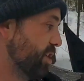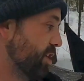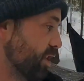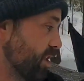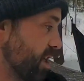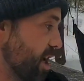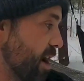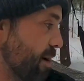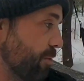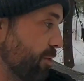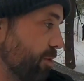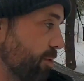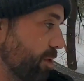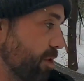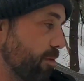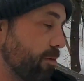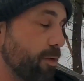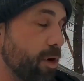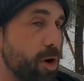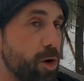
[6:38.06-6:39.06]
just comes with
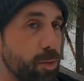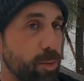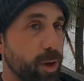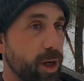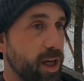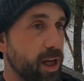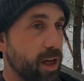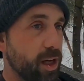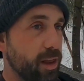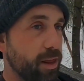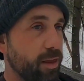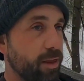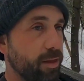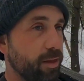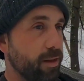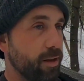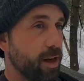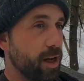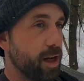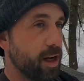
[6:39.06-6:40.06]
a rope
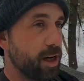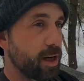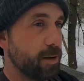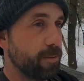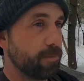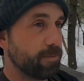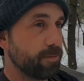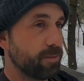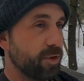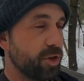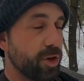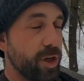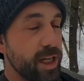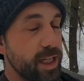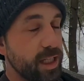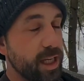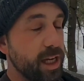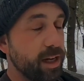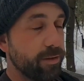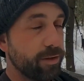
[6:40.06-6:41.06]
and tree
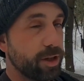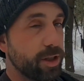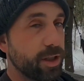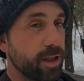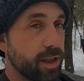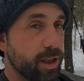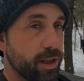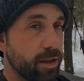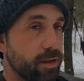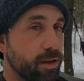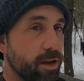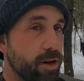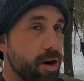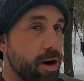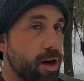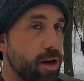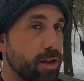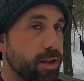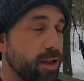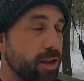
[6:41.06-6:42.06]
savers, I think they're
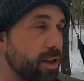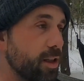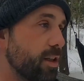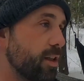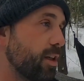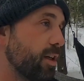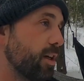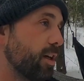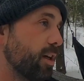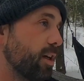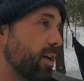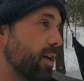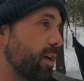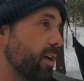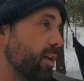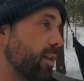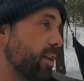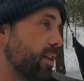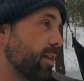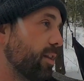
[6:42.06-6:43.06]
called.
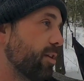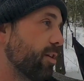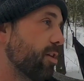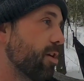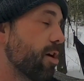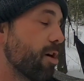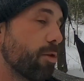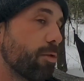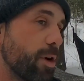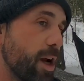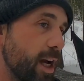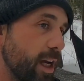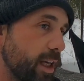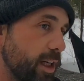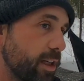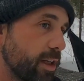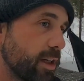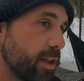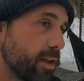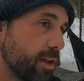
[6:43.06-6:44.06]
They're all
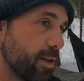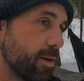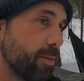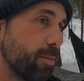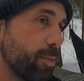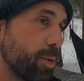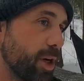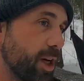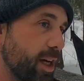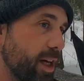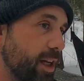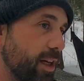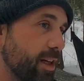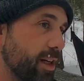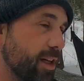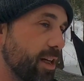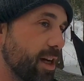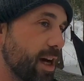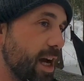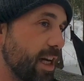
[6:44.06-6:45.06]
right, but
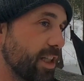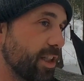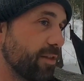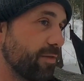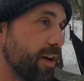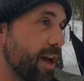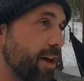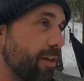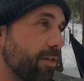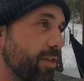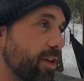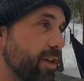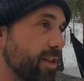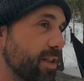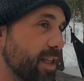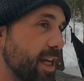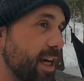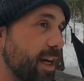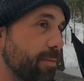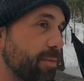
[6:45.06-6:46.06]
I just found the
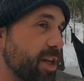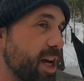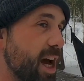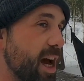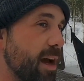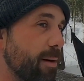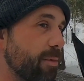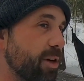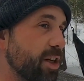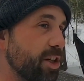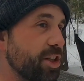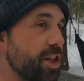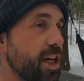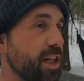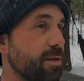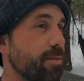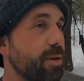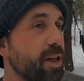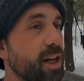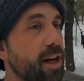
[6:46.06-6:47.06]
setup time and
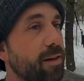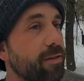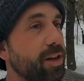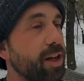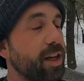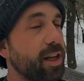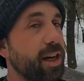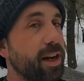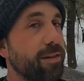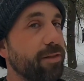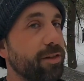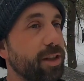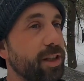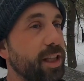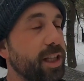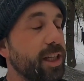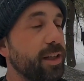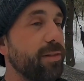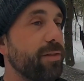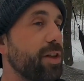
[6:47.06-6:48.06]
adjustment of it and
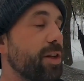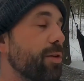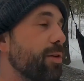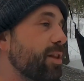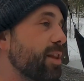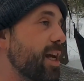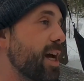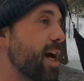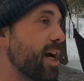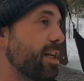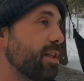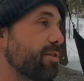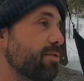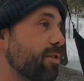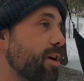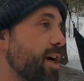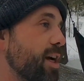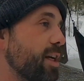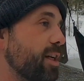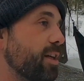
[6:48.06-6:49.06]
everything, if you don't get the heights
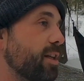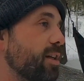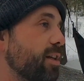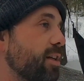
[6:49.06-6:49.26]
right,